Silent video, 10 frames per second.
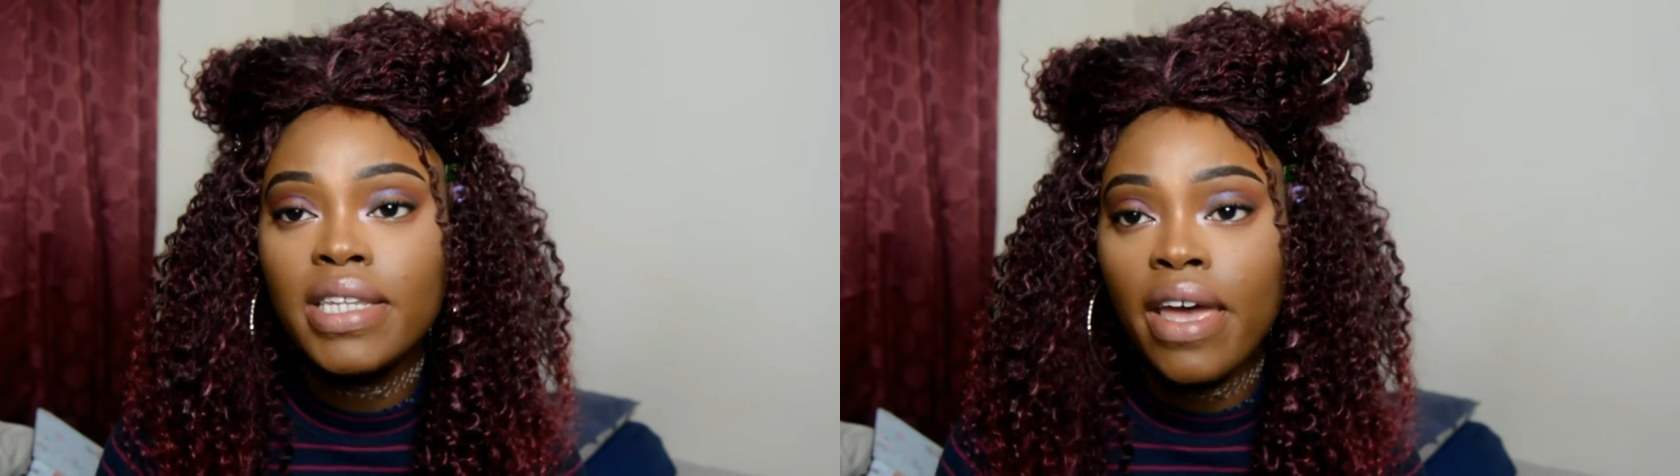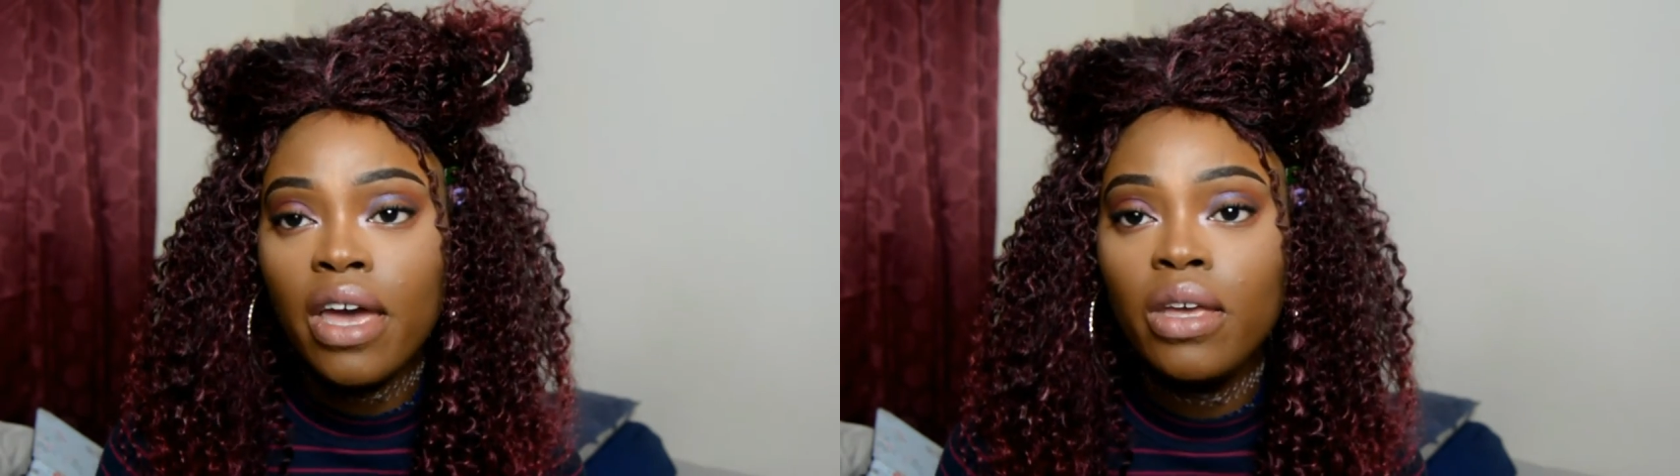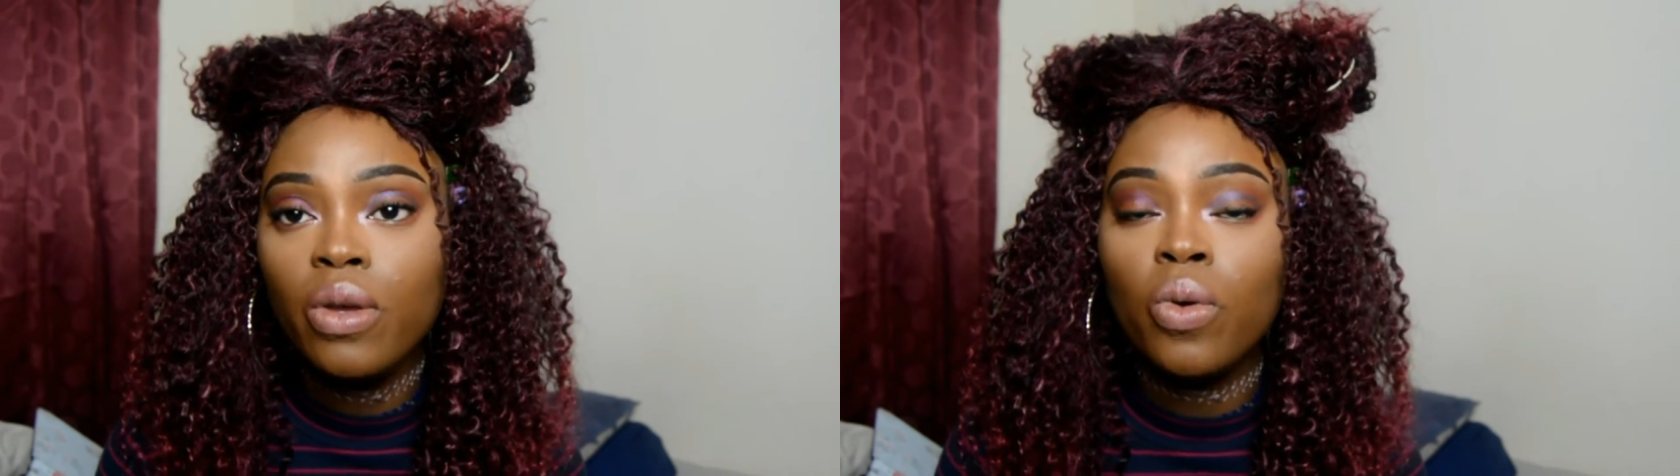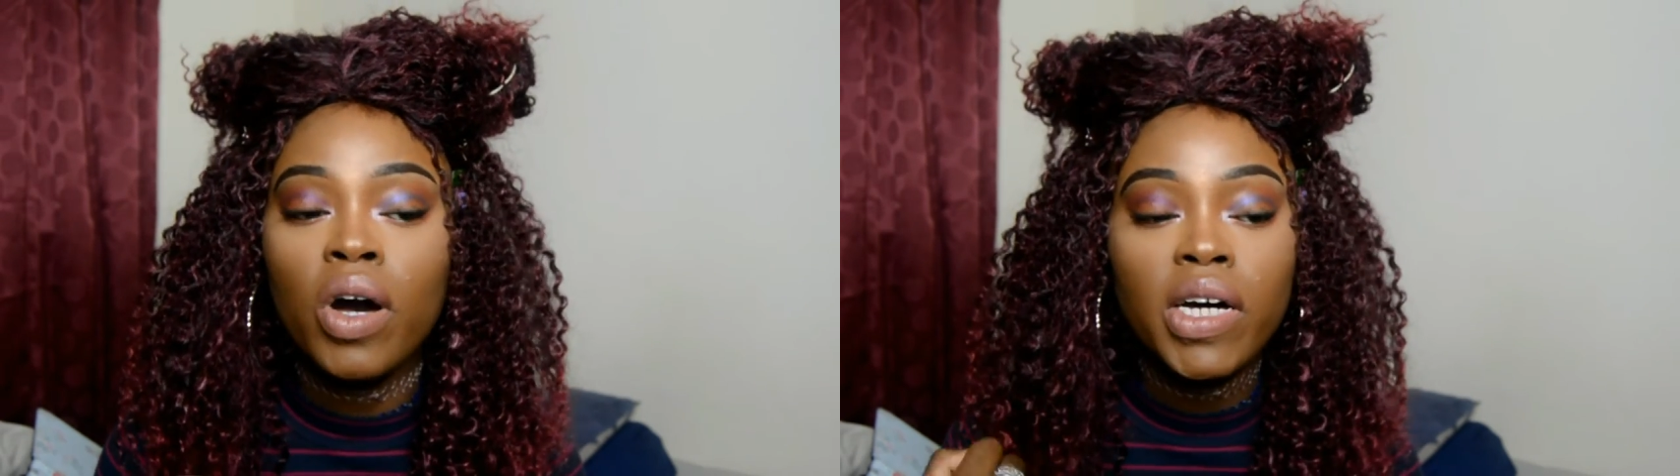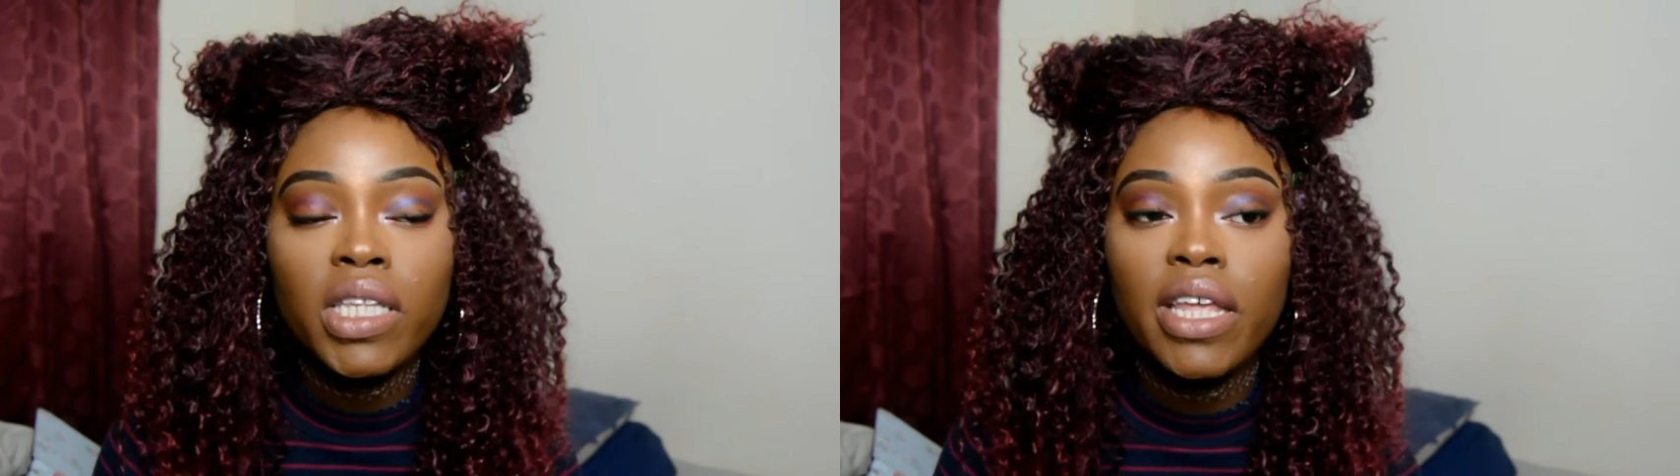how dare
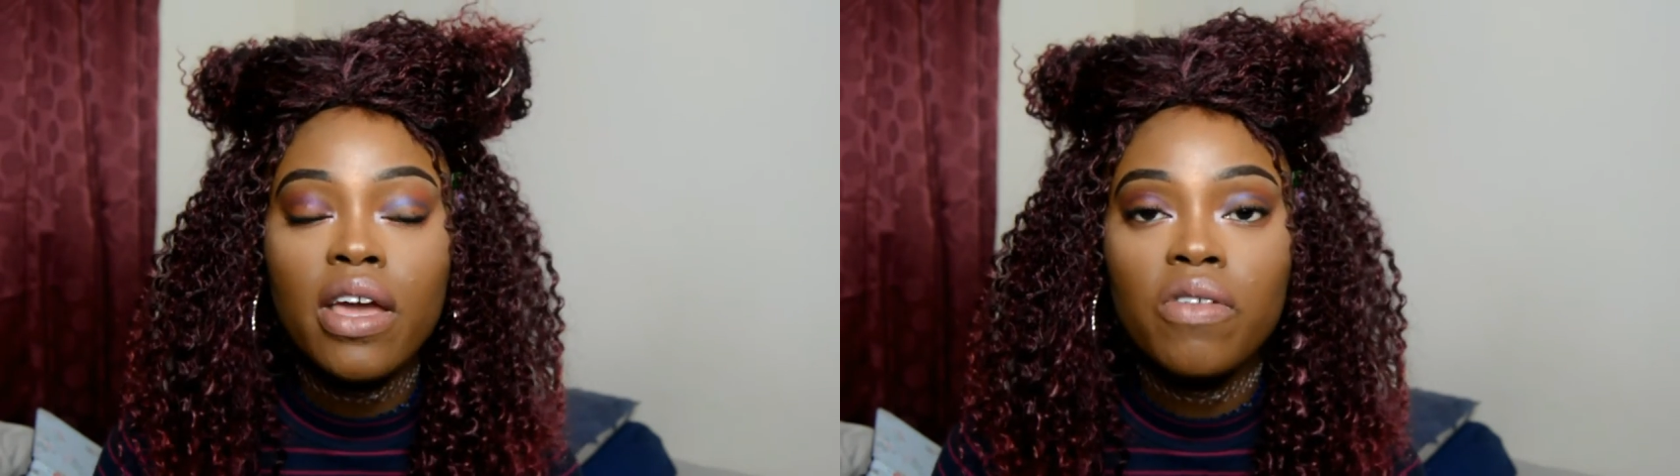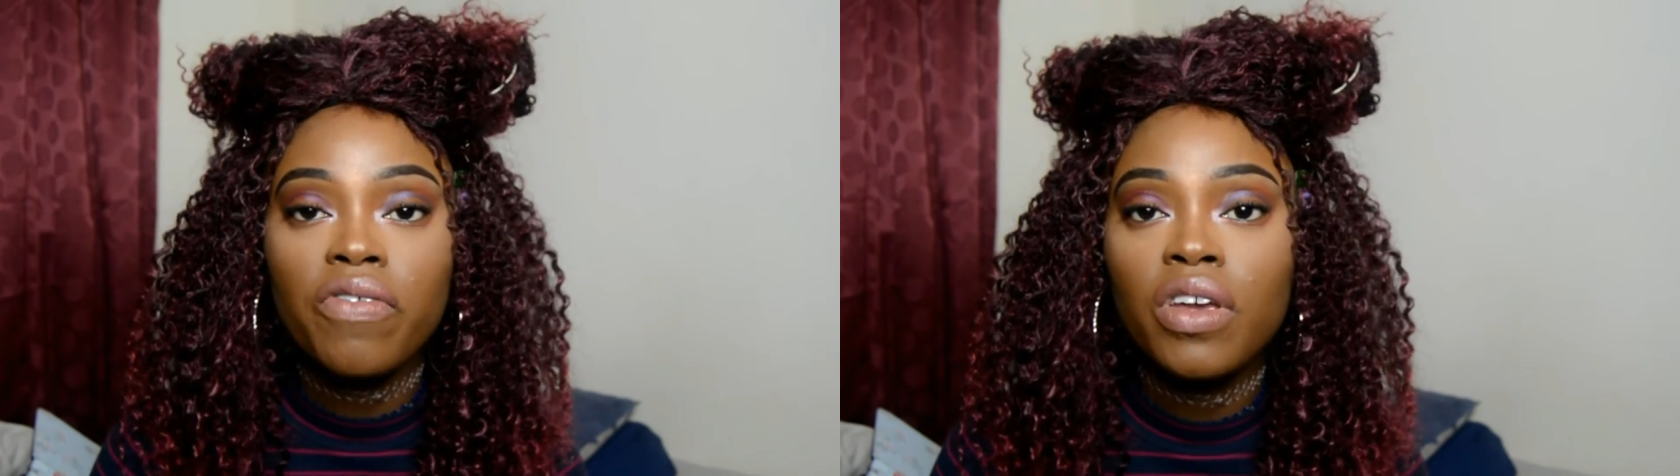you how